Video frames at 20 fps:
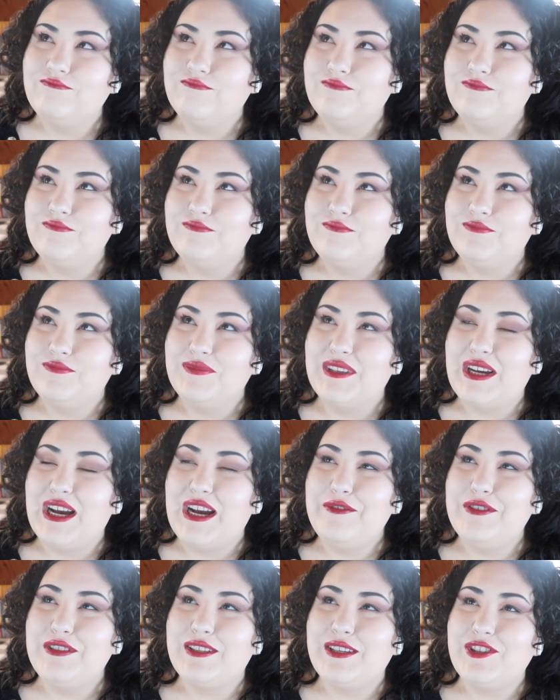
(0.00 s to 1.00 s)
This
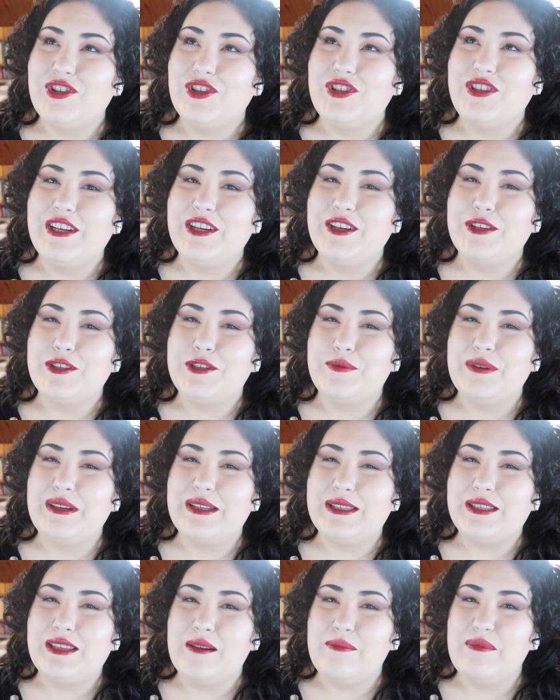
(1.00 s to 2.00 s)
I was such a dear
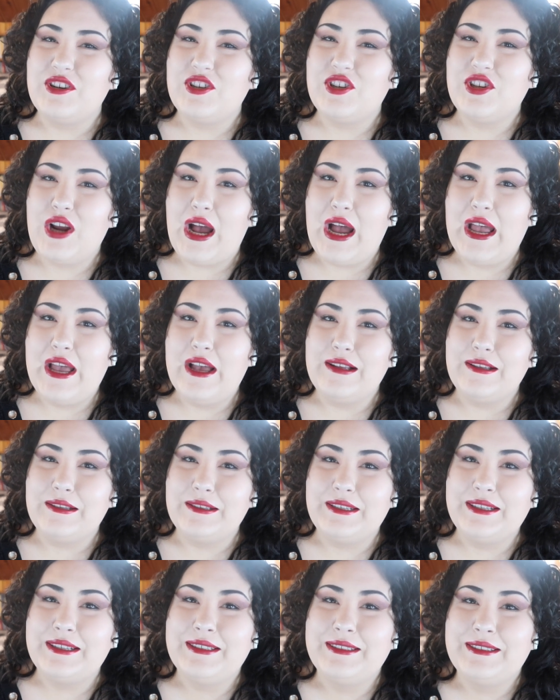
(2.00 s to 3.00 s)
sweet summer
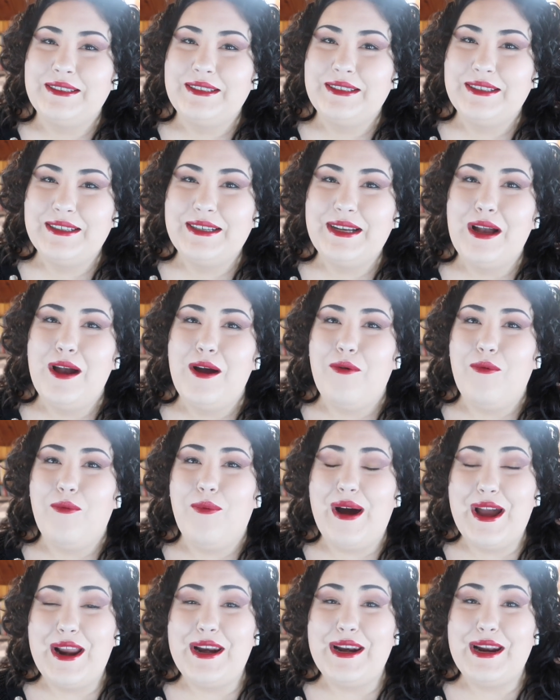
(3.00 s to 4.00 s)
child.
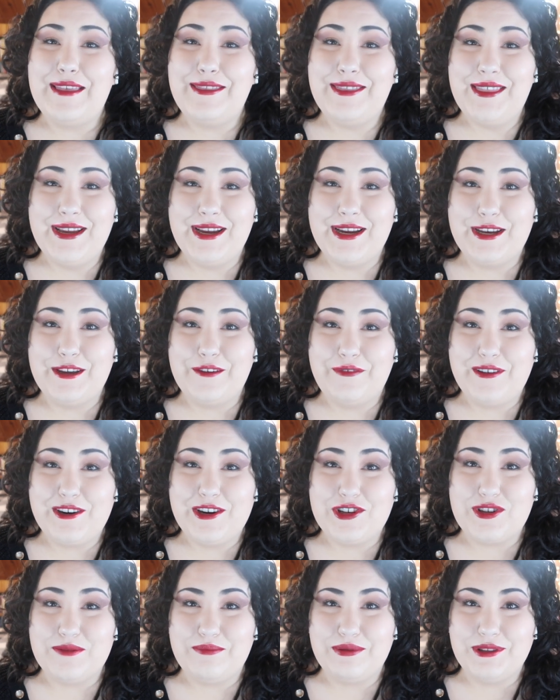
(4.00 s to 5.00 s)
Why did I think I could
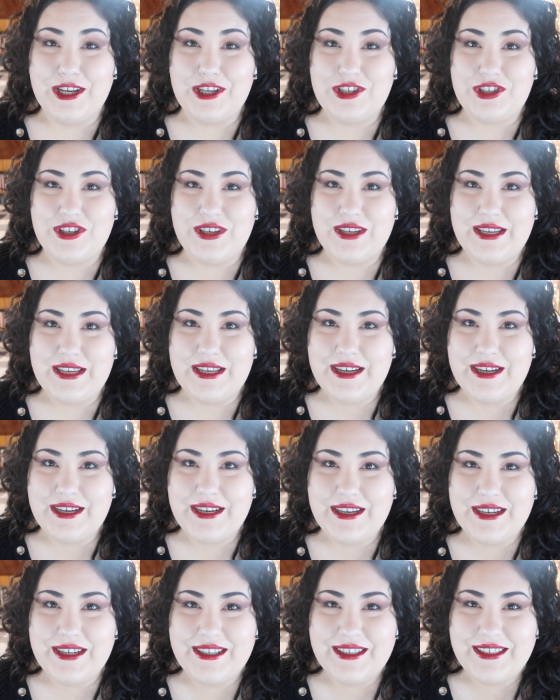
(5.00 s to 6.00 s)
finish a blush in a
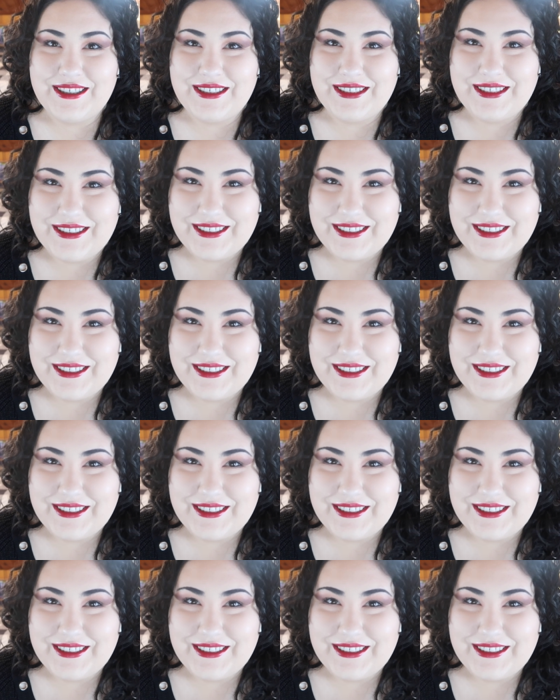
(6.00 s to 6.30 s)
year?